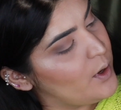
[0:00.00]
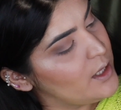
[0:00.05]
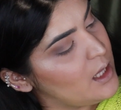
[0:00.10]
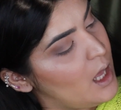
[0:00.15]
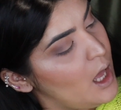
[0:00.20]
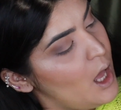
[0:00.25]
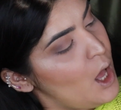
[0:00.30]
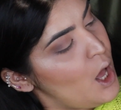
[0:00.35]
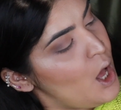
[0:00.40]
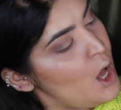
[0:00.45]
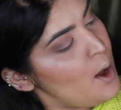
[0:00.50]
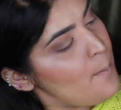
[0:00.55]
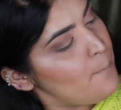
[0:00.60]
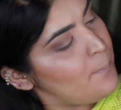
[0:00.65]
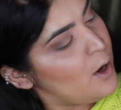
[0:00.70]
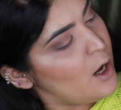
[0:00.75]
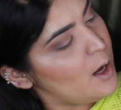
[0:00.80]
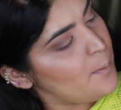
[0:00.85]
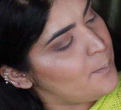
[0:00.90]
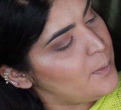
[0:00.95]
with
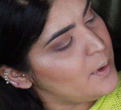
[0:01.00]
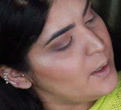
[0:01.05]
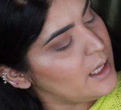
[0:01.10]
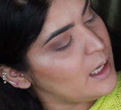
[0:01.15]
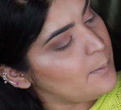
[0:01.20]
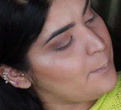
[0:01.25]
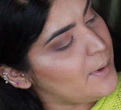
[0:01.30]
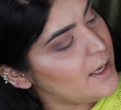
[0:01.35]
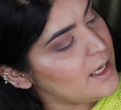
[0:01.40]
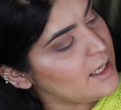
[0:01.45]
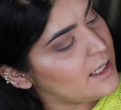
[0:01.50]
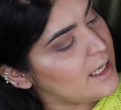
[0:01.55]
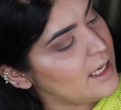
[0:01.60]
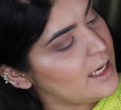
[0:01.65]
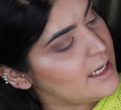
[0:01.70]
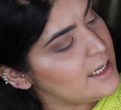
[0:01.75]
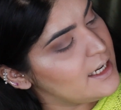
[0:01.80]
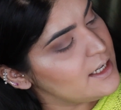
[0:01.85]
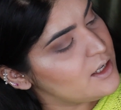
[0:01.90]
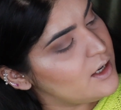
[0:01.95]
purpley
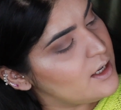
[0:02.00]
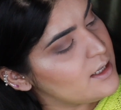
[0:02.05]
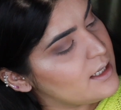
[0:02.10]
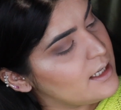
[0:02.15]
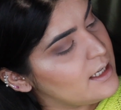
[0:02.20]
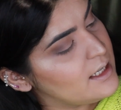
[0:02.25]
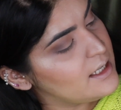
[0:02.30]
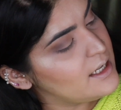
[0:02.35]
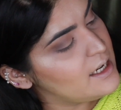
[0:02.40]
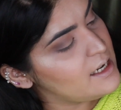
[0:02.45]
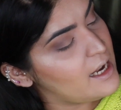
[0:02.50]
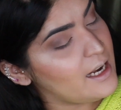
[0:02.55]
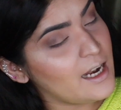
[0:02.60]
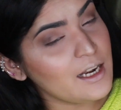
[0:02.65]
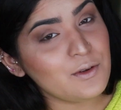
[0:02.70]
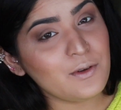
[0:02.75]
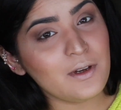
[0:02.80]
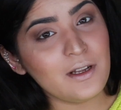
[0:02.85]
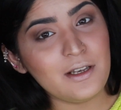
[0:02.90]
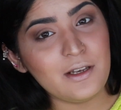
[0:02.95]
pinky glitters in it, and
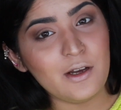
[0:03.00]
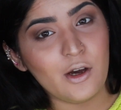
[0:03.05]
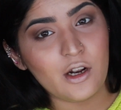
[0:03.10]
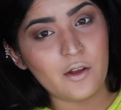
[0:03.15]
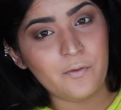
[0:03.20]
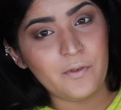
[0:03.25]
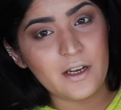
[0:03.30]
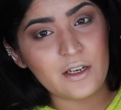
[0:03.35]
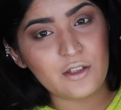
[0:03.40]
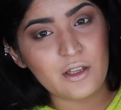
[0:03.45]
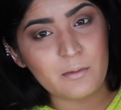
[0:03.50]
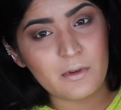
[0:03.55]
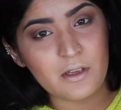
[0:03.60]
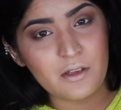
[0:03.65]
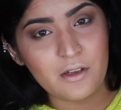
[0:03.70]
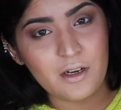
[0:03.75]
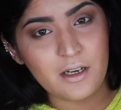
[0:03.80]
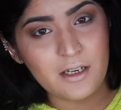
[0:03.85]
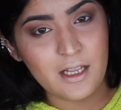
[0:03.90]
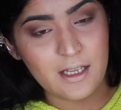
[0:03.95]
I took a lot of it, so I'm
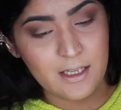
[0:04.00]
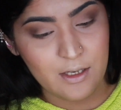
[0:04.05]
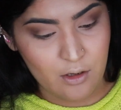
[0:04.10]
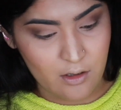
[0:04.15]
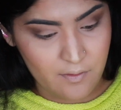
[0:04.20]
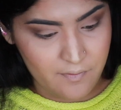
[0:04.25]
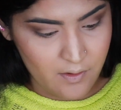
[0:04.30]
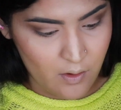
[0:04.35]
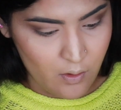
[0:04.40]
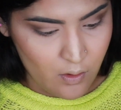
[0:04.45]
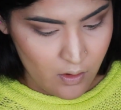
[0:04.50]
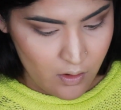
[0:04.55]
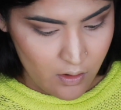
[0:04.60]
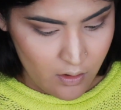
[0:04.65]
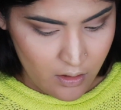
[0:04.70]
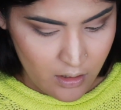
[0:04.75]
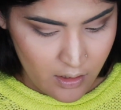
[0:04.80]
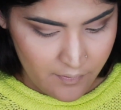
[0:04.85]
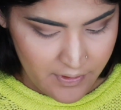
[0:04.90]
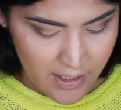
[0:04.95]
just going to dust off
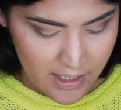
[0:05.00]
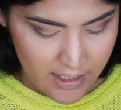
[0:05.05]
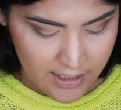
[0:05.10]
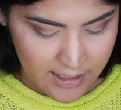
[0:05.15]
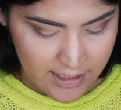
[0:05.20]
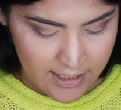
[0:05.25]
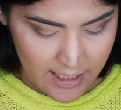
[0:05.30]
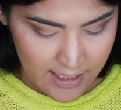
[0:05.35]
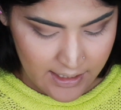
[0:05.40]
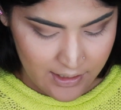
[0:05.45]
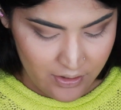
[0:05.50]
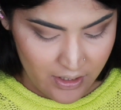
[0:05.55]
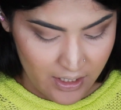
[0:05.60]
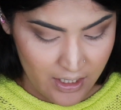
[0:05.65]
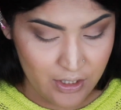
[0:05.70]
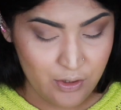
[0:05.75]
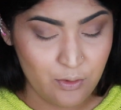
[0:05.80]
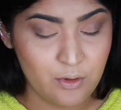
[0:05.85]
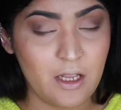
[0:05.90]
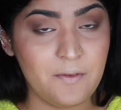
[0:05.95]
all of that excess so
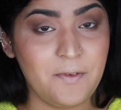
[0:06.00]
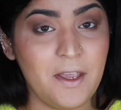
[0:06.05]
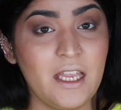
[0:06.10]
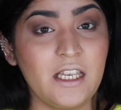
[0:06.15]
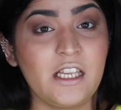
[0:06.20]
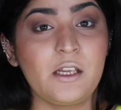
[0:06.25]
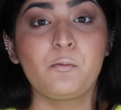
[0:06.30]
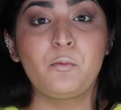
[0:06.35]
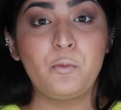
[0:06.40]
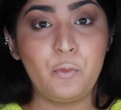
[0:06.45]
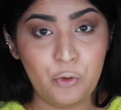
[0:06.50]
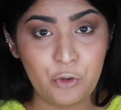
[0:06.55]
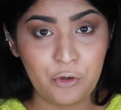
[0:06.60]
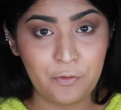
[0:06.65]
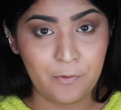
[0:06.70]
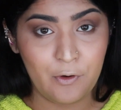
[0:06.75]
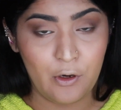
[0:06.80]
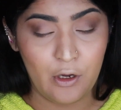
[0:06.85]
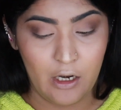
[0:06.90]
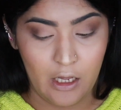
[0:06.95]
that I don't have any more
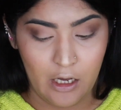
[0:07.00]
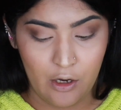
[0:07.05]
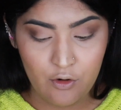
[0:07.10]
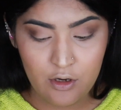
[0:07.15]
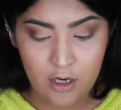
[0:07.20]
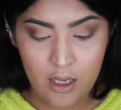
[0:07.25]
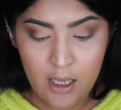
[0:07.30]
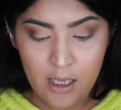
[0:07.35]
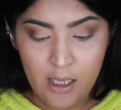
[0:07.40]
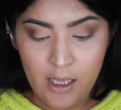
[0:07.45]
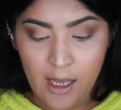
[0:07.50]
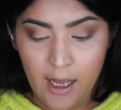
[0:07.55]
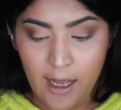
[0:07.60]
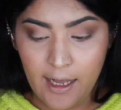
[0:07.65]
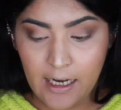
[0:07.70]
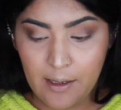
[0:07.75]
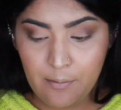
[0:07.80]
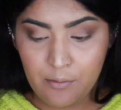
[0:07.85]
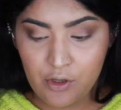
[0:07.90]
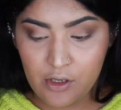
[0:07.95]
fallout.
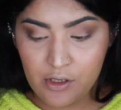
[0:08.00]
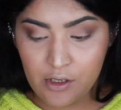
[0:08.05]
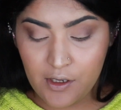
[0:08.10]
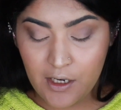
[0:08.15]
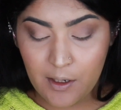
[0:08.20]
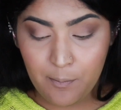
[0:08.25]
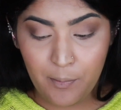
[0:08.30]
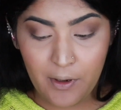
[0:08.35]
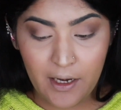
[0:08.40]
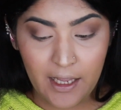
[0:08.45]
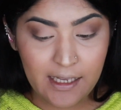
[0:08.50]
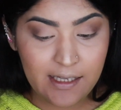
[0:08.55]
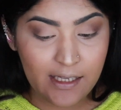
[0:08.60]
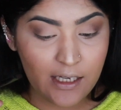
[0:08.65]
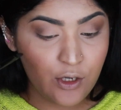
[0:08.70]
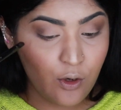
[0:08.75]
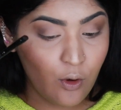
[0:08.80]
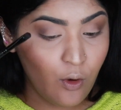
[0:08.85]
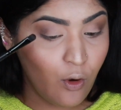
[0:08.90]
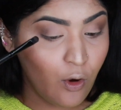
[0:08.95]
And I'm just gonna place
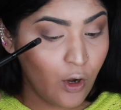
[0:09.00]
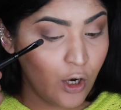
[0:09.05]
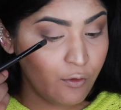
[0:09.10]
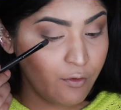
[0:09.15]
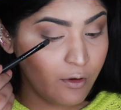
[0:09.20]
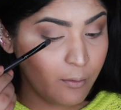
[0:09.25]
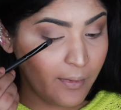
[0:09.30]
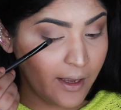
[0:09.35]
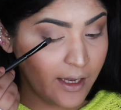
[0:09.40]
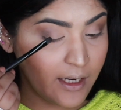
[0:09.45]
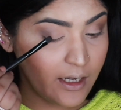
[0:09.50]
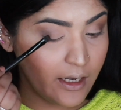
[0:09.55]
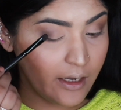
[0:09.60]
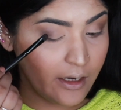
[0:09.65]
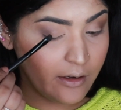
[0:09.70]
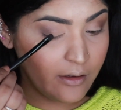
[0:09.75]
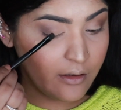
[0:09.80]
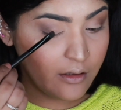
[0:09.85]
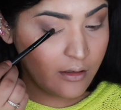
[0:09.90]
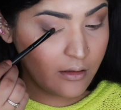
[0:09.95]
it all over my
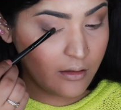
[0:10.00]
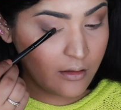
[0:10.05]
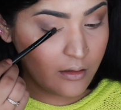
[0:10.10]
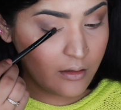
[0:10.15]
lid.